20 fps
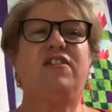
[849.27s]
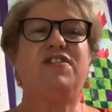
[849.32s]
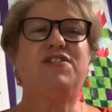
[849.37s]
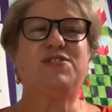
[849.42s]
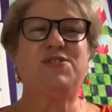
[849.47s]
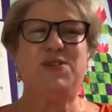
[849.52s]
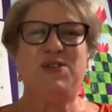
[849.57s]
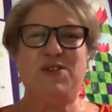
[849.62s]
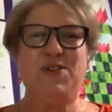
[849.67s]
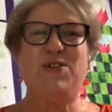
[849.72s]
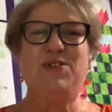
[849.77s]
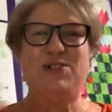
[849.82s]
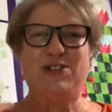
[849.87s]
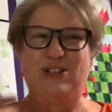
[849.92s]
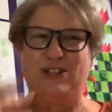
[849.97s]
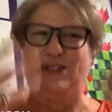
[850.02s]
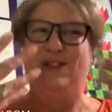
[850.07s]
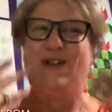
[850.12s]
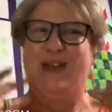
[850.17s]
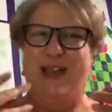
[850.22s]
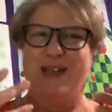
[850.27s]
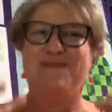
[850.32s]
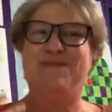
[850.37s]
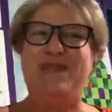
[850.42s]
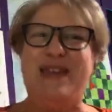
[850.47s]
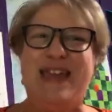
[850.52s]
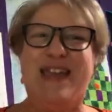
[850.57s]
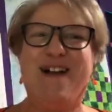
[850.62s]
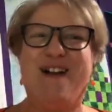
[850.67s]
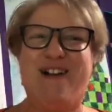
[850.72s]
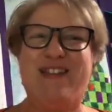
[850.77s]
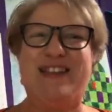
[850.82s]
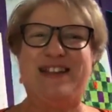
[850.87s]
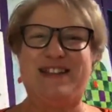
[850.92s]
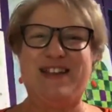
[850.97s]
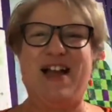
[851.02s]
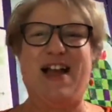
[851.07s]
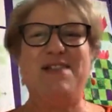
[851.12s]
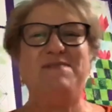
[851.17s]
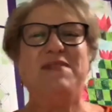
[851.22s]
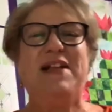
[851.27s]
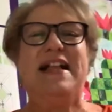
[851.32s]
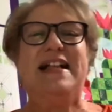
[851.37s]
So you don't just look at me all the time.